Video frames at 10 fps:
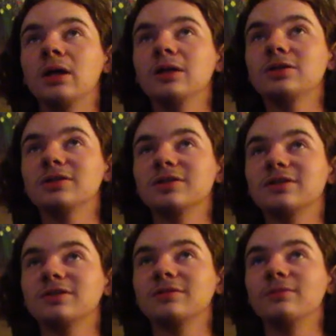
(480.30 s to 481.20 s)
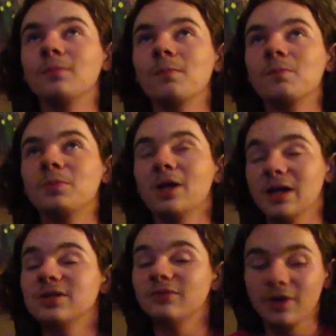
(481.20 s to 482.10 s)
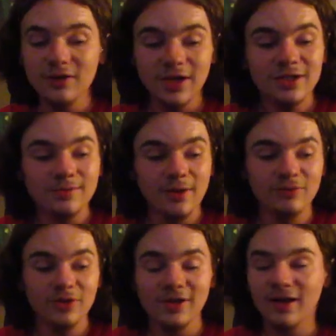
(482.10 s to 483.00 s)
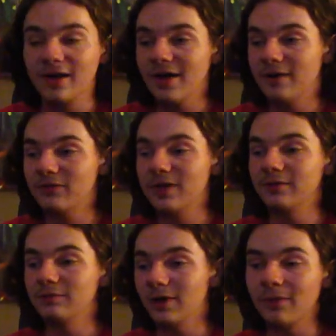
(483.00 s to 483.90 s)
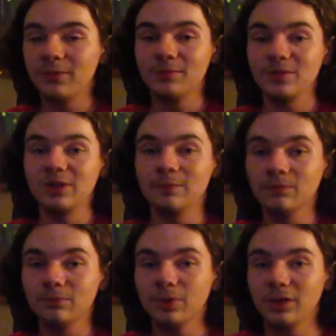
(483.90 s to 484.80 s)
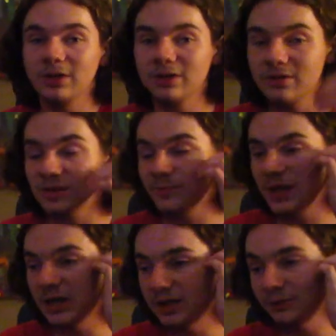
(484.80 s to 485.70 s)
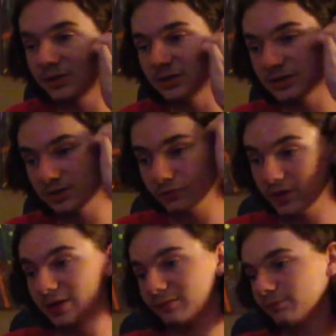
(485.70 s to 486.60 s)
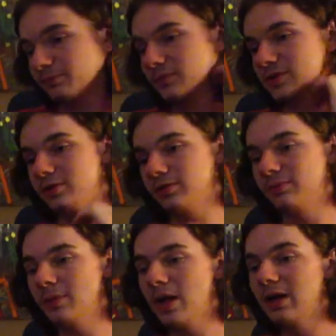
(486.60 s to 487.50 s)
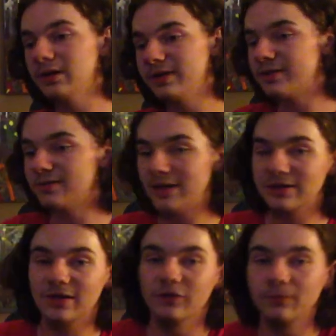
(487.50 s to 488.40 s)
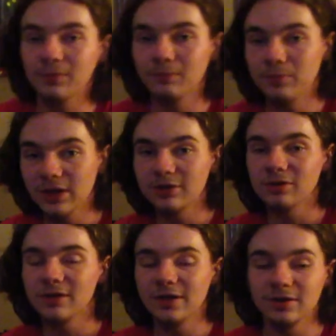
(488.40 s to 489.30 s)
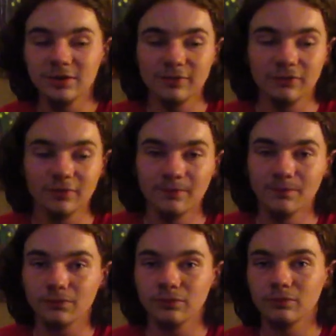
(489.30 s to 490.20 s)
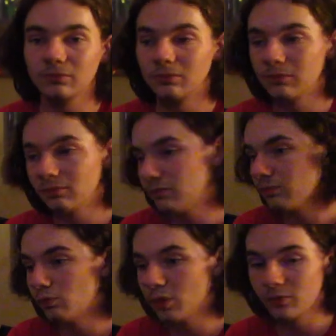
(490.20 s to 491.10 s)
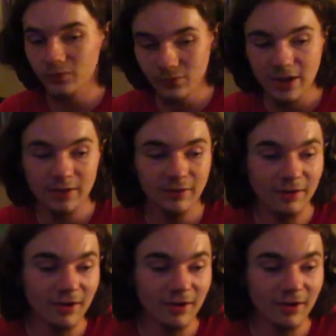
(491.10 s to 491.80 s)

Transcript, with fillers: It's just, it's a very nice memory that I have that I'm going to be putting into this painting because I went. So this is based off a picture that I took from where we went.